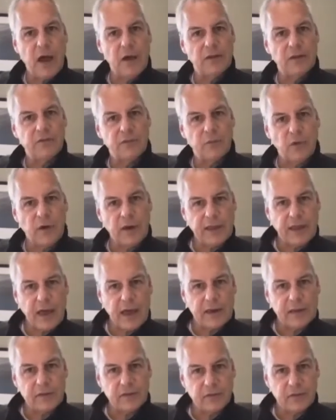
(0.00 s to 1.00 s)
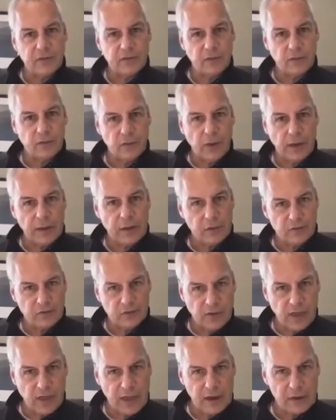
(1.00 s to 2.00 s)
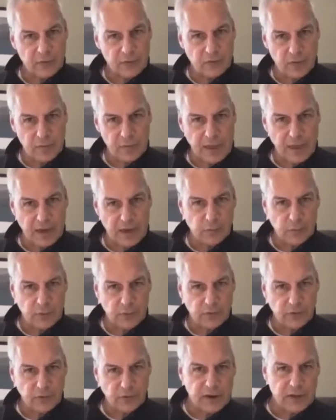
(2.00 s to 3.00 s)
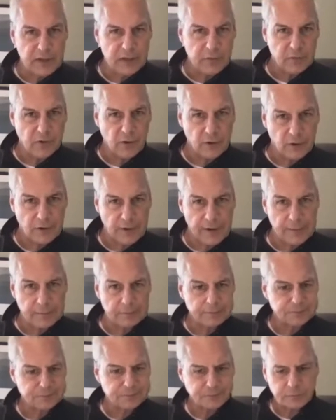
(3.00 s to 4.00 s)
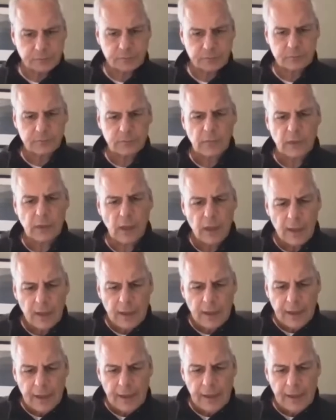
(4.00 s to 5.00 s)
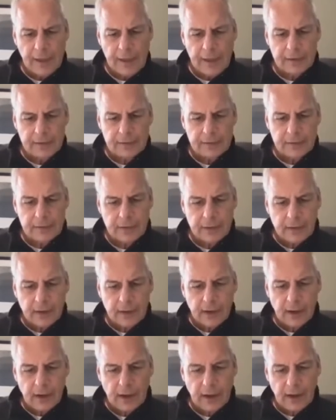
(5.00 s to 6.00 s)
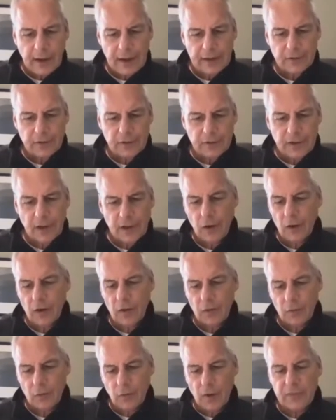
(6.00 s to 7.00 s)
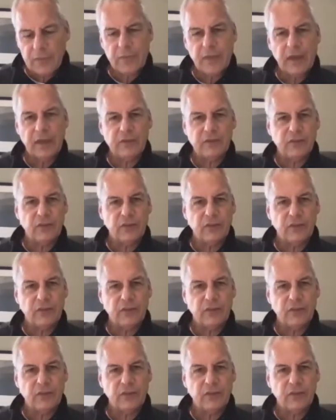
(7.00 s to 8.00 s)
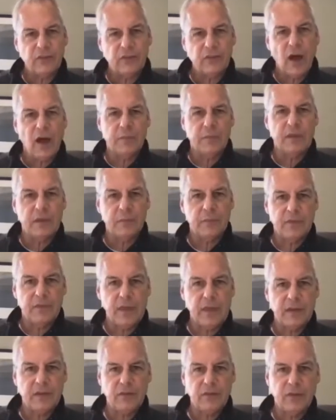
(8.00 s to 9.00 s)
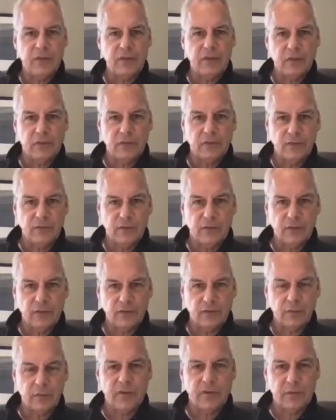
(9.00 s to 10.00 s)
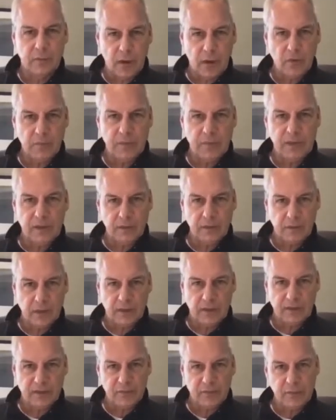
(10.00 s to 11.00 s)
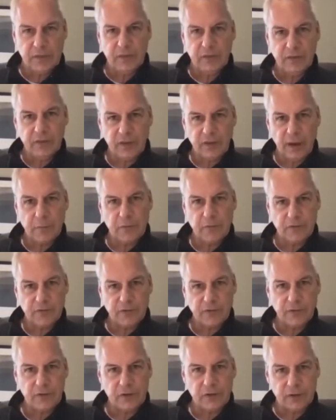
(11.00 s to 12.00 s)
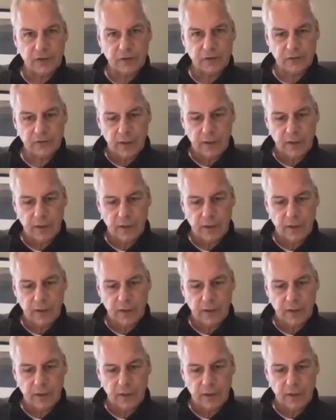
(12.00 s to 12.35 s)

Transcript: And when I got onto a management training program, and I don't know what they saw in me, but they continued to just promote me and give me these opportunities.